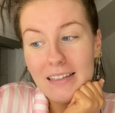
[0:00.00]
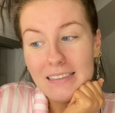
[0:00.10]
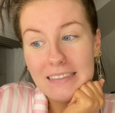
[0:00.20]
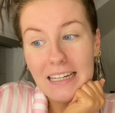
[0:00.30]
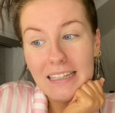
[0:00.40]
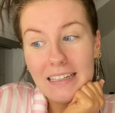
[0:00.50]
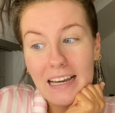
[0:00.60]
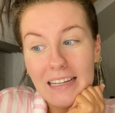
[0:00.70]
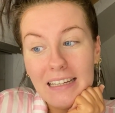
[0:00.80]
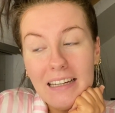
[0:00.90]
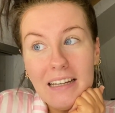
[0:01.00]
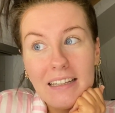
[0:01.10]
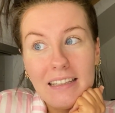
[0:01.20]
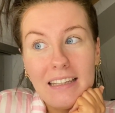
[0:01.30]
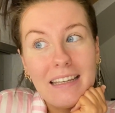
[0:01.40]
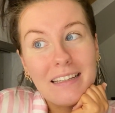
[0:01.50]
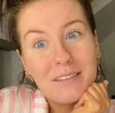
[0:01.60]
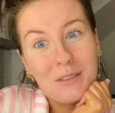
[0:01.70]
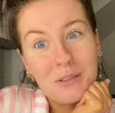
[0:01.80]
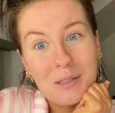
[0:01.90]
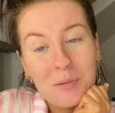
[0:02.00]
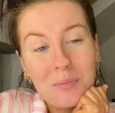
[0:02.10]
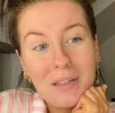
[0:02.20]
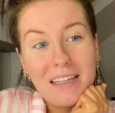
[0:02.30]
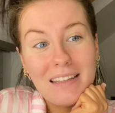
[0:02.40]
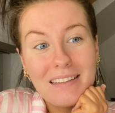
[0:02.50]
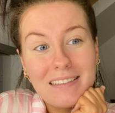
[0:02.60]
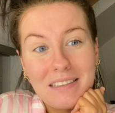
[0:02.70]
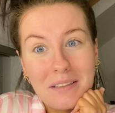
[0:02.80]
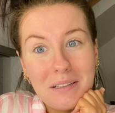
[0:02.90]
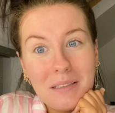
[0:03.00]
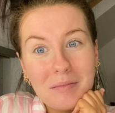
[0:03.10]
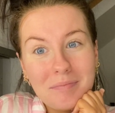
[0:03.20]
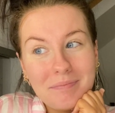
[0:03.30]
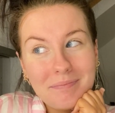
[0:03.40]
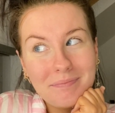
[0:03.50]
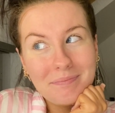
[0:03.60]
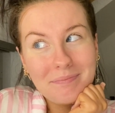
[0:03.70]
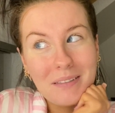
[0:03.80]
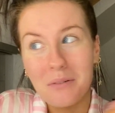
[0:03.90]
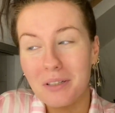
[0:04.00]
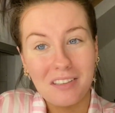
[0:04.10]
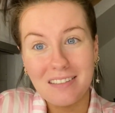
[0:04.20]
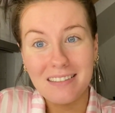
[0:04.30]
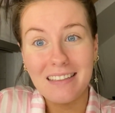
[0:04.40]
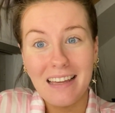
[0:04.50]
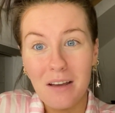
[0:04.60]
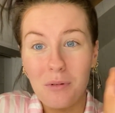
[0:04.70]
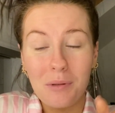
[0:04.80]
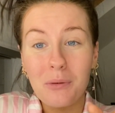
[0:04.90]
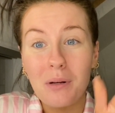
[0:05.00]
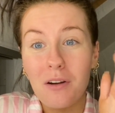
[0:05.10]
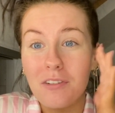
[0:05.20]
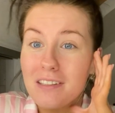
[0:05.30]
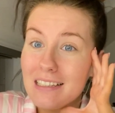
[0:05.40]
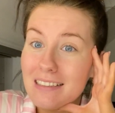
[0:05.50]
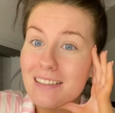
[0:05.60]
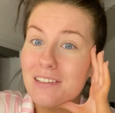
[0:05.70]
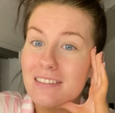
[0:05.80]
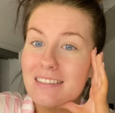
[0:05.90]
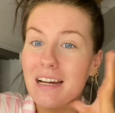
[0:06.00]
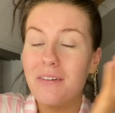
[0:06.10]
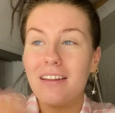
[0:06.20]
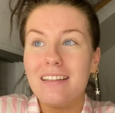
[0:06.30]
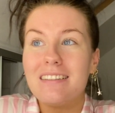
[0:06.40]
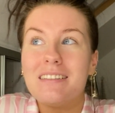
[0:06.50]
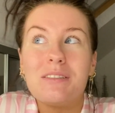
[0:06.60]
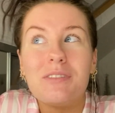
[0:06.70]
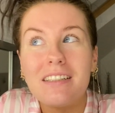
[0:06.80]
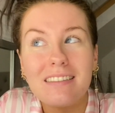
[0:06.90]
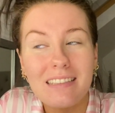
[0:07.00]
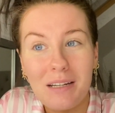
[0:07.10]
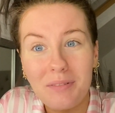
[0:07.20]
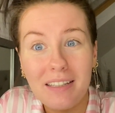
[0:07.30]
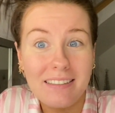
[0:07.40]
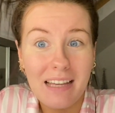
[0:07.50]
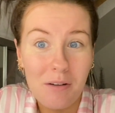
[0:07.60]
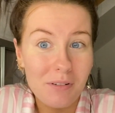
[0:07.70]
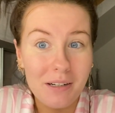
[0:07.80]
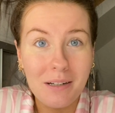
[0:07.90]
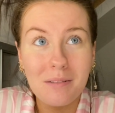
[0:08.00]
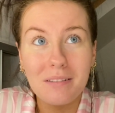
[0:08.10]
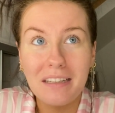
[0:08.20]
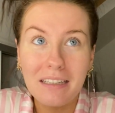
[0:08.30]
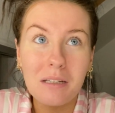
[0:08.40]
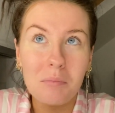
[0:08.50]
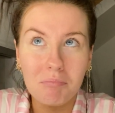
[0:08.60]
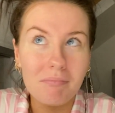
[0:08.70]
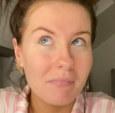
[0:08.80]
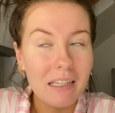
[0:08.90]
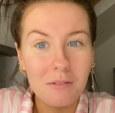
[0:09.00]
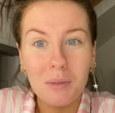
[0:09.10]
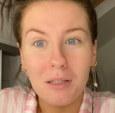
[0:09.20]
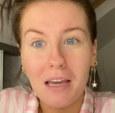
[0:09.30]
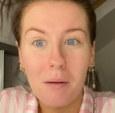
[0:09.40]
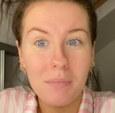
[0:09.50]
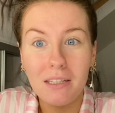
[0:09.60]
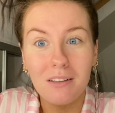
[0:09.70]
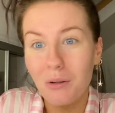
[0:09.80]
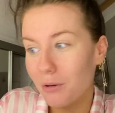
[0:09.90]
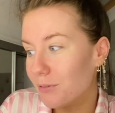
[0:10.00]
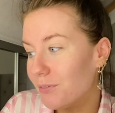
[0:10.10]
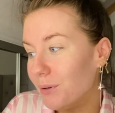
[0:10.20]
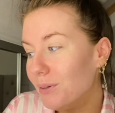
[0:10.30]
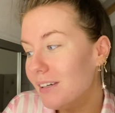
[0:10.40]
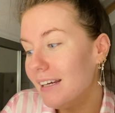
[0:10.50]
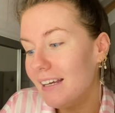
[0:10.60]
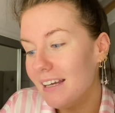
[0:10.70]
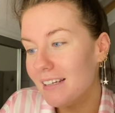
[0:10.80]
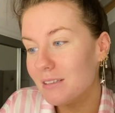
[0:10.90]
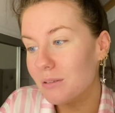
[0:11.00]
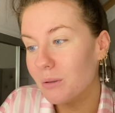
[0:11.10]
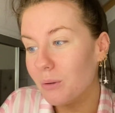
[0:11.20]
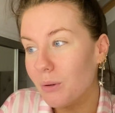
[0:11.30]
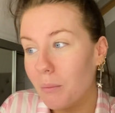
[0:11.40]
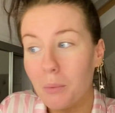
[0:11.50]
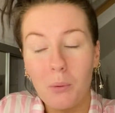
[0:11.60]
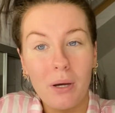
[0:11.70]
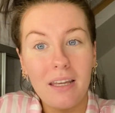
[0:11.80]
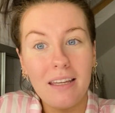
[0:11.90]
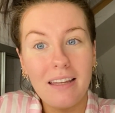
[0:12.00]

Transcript: date night. He is cooking me dinner, which is, we've been going out for 6 years now and this is the first time he has ever made me a meal or food, so I'm quite